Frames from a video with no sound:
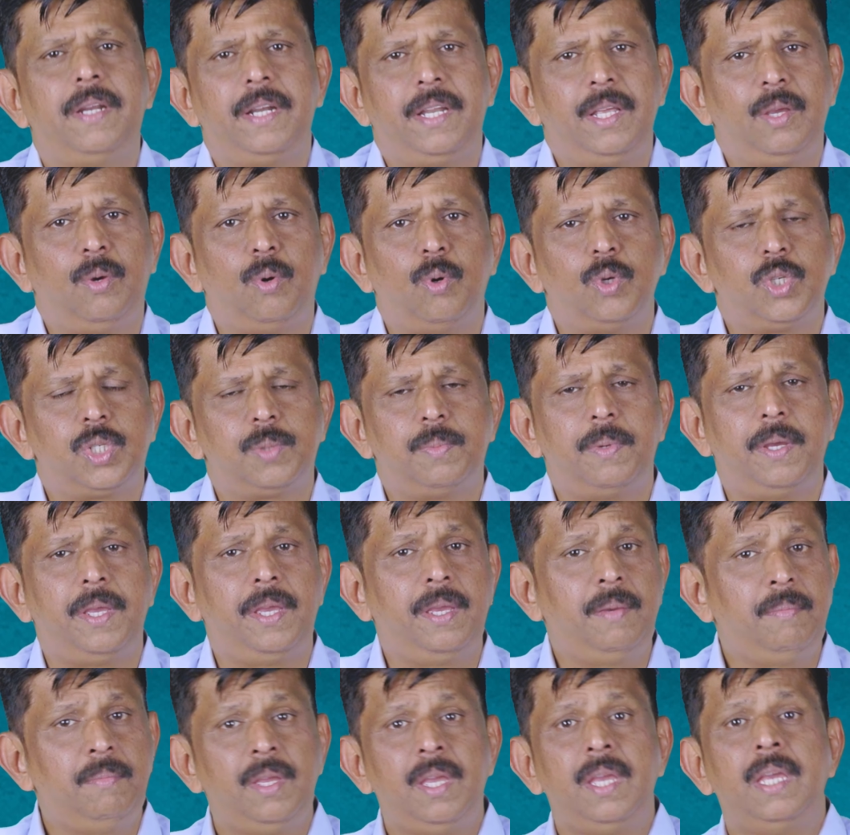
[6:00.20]
getting coached by
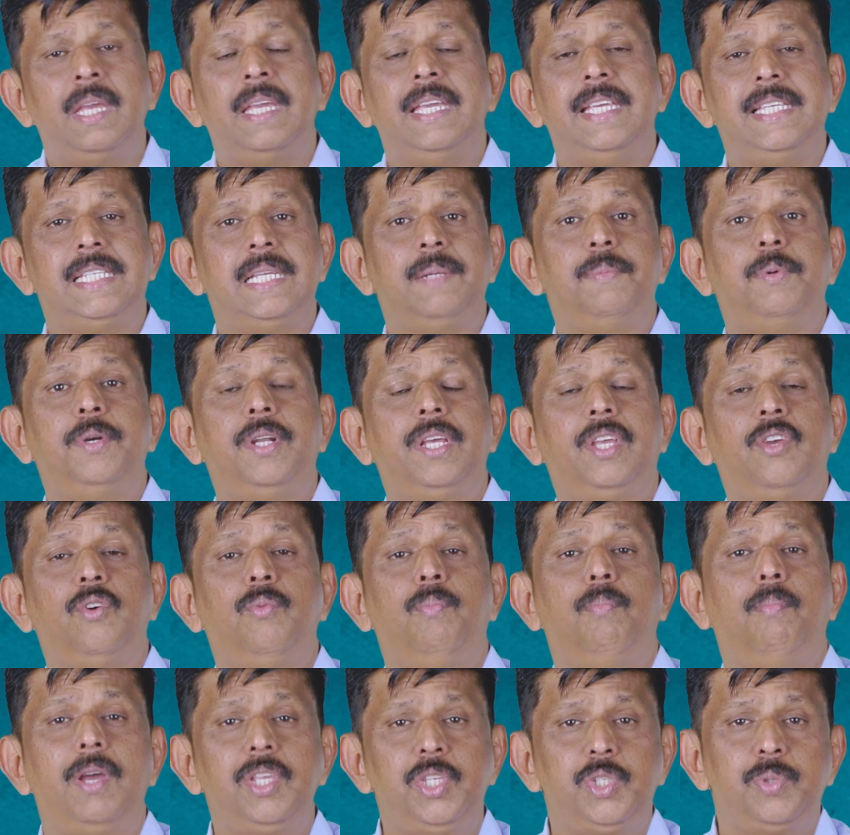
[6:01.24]
him. He's able to
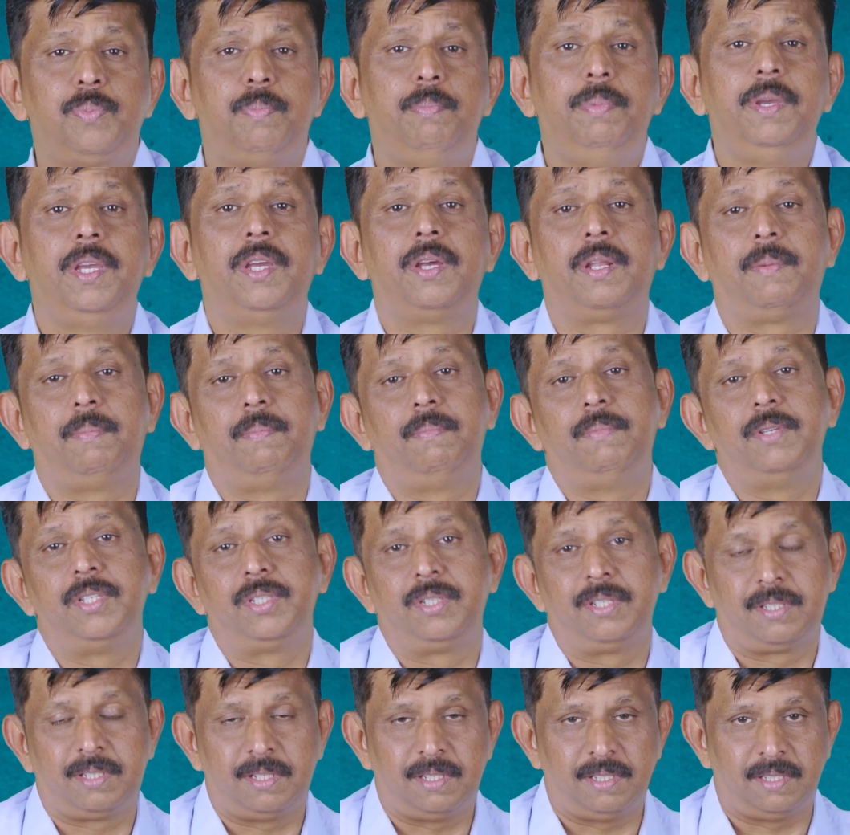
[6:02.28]
give much bigger
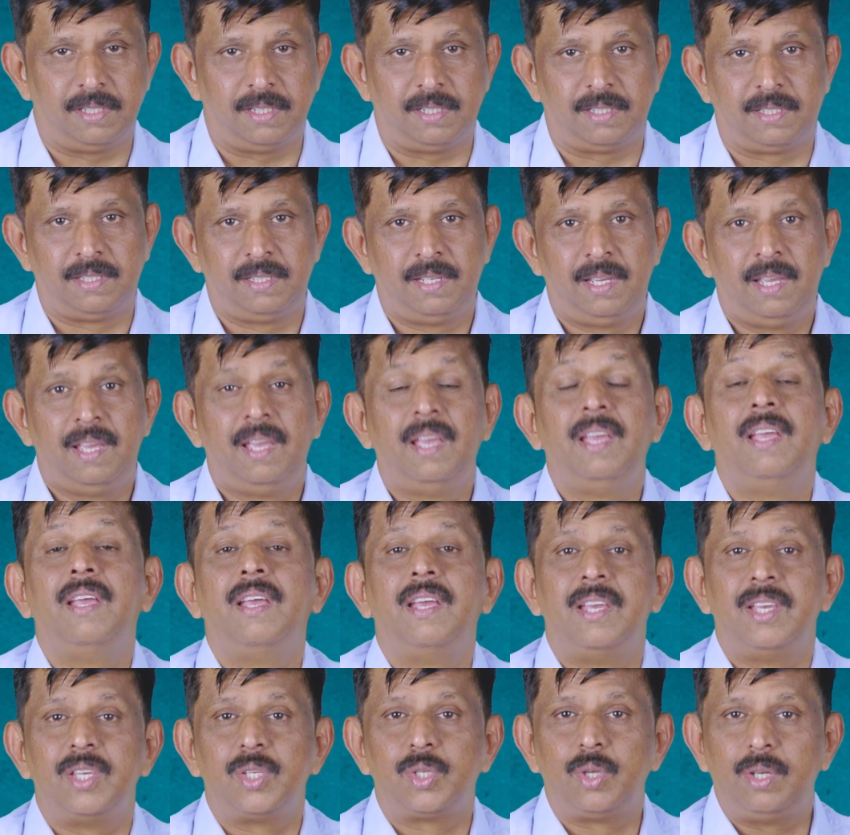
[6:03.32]
business results.
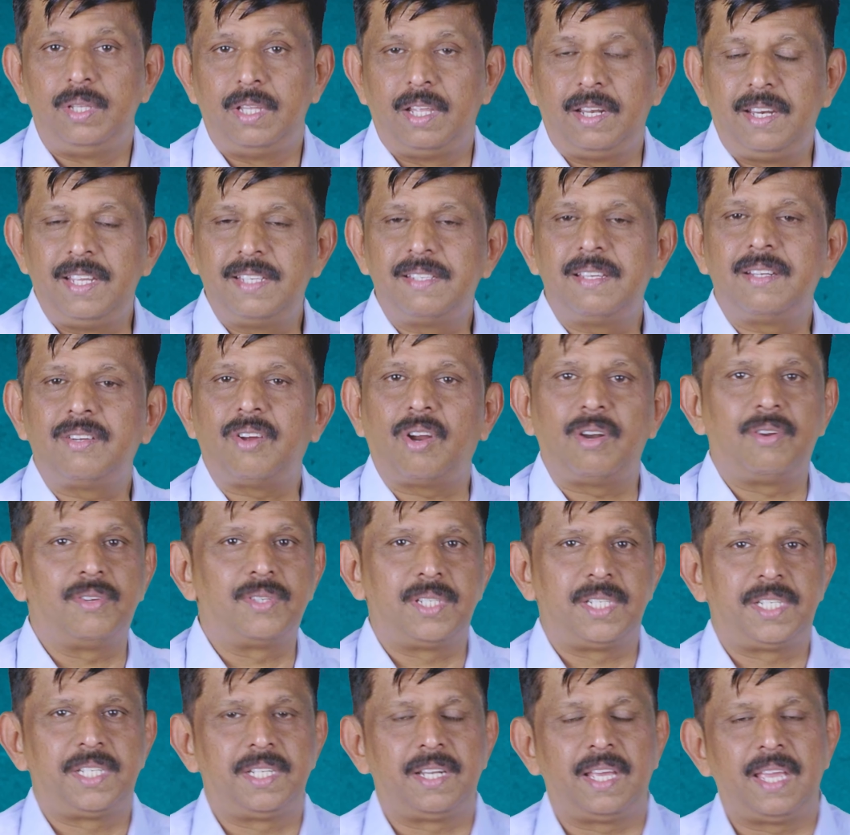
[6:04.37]
So in the recent
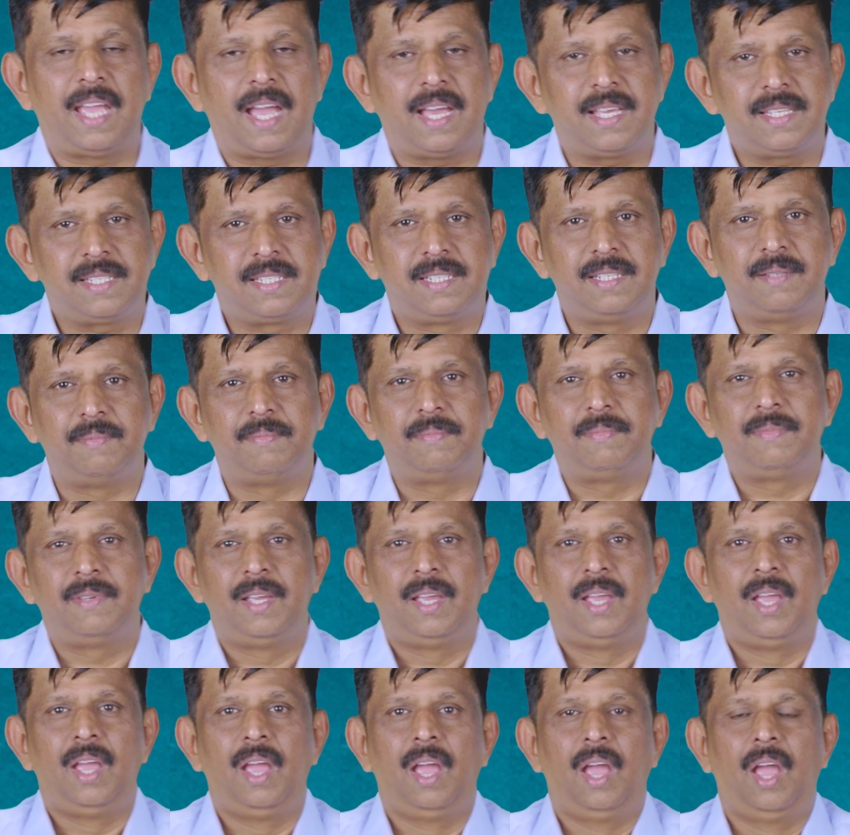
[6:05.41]
conversation, I asked him,
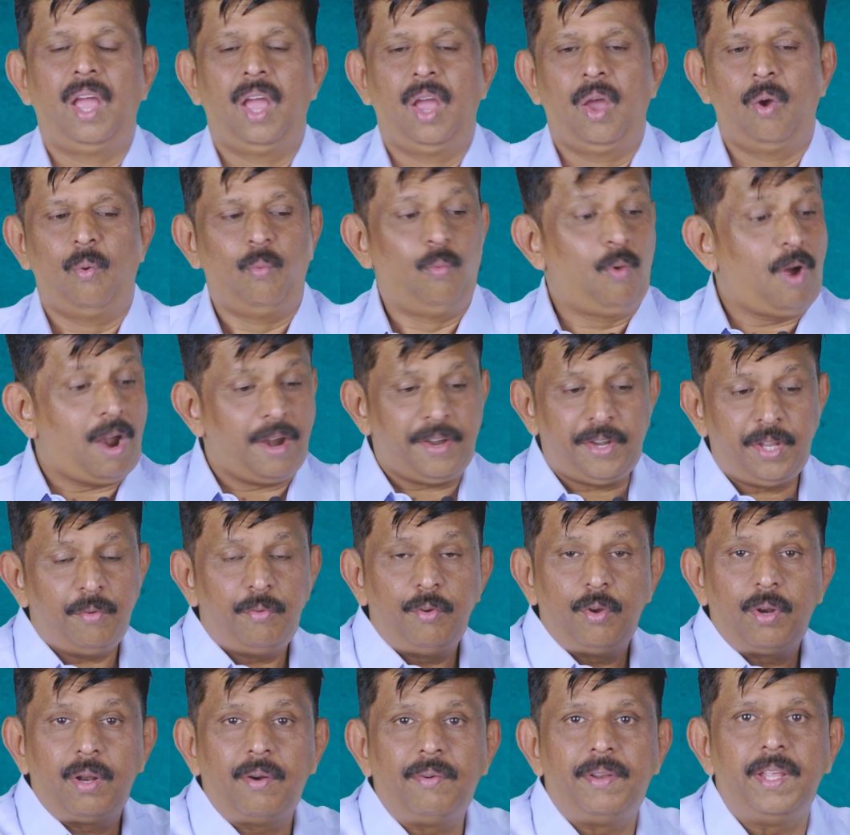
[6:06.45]
what if
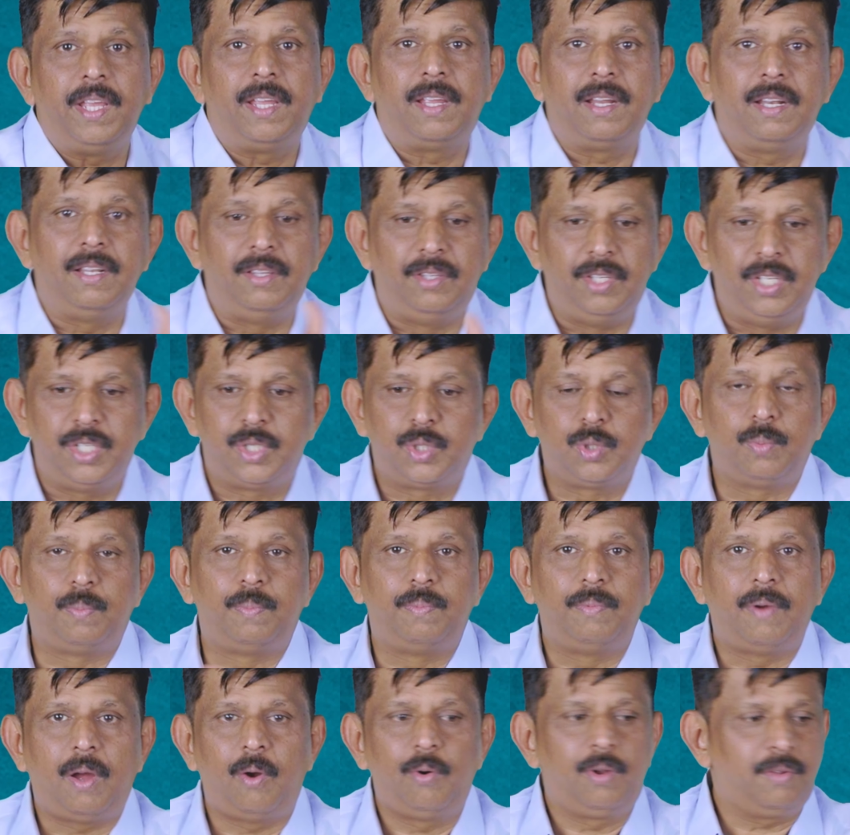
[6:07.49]
you would have taken these two,
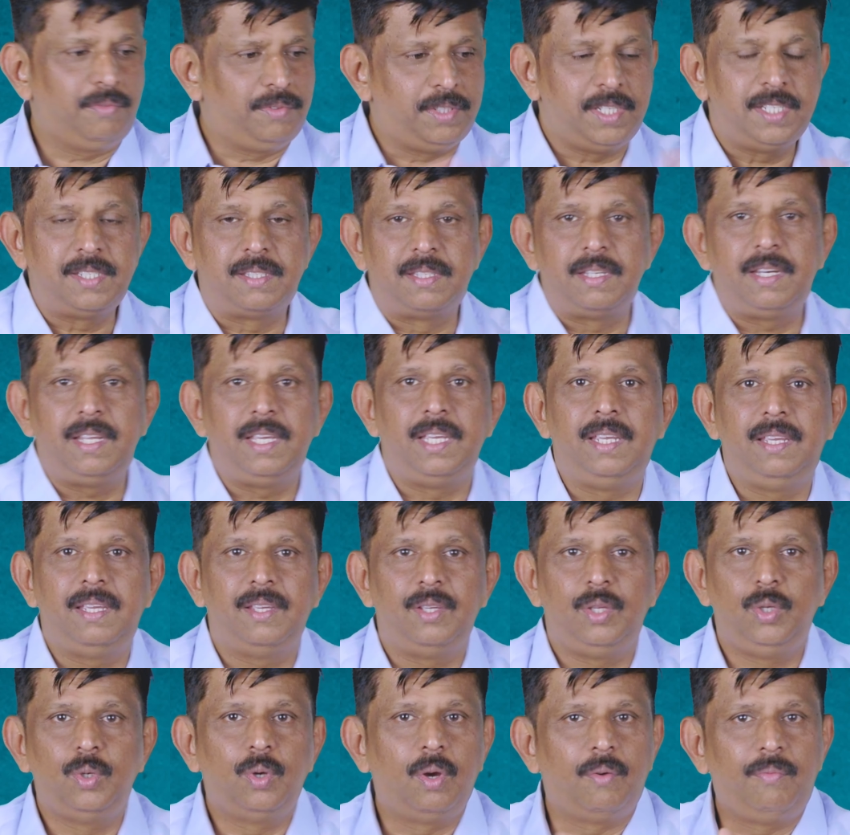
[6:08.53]
out of these three,
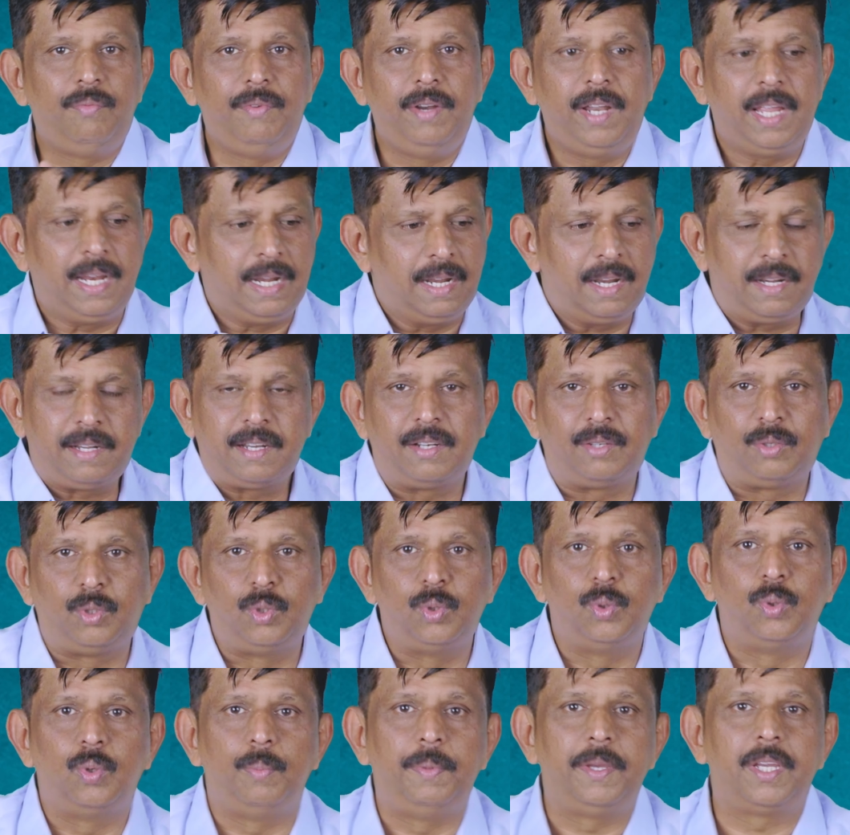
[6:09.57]
you have neglected
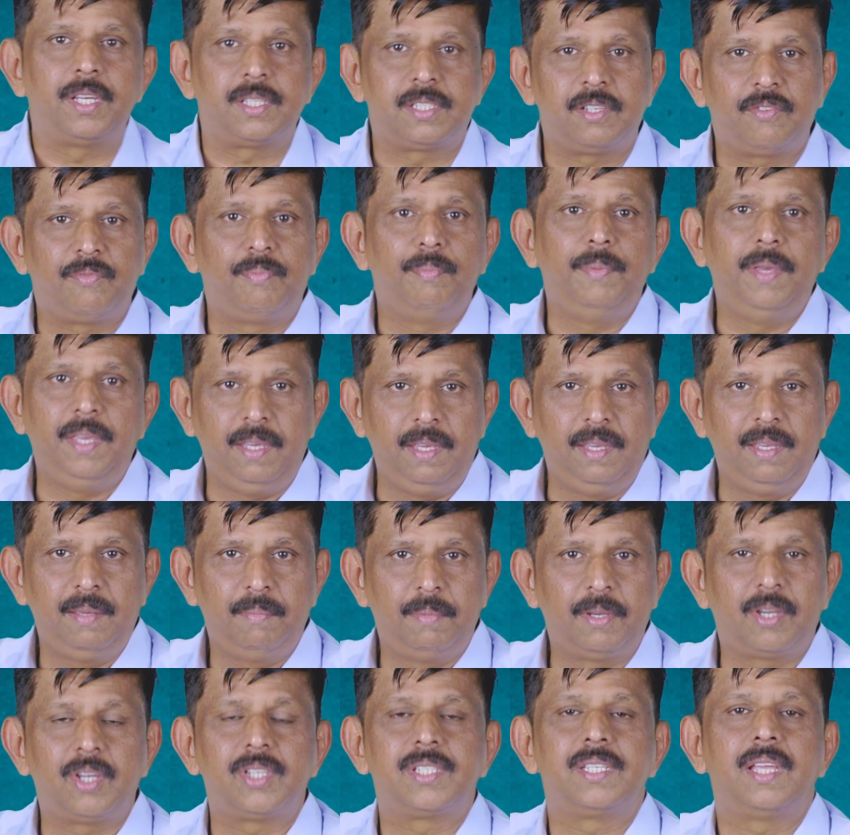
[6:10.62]
two because of me,
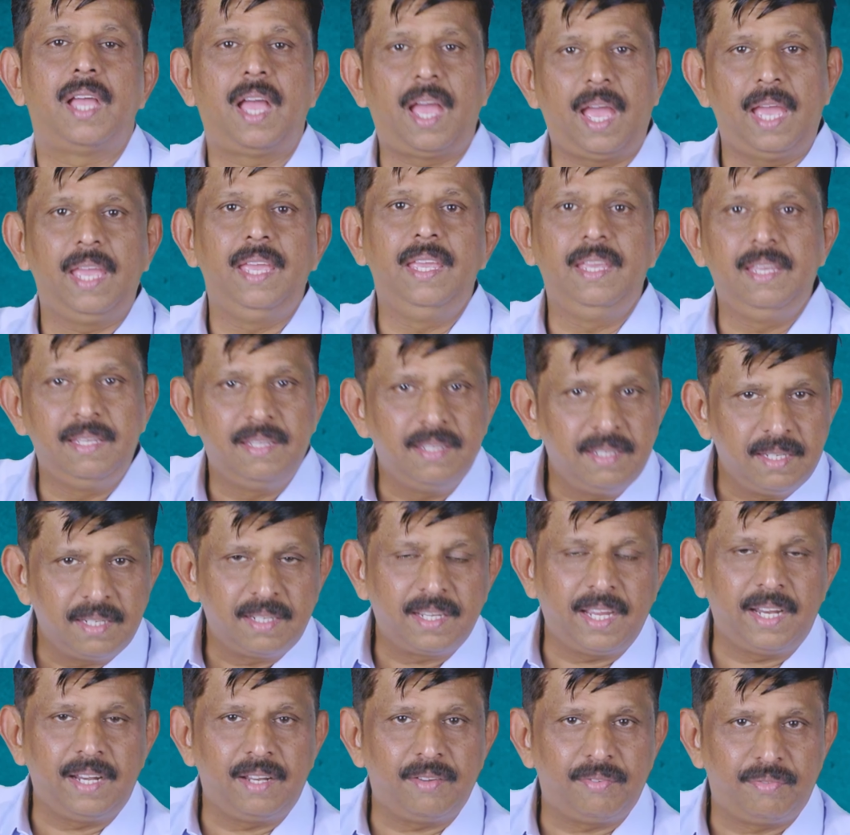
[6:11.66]
because I
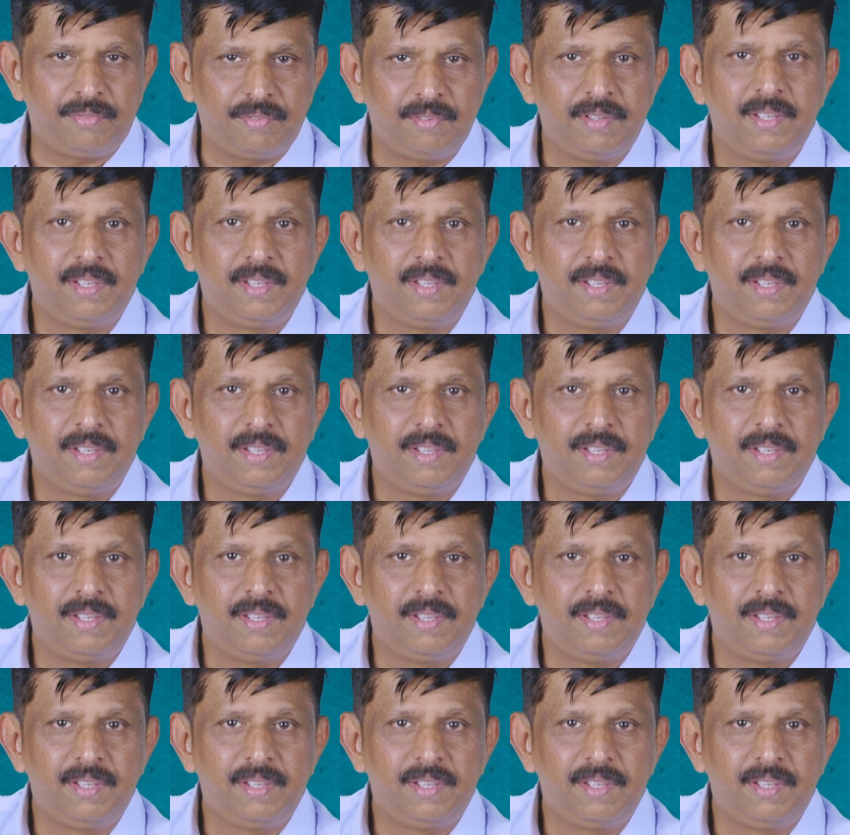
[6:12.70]
kind of,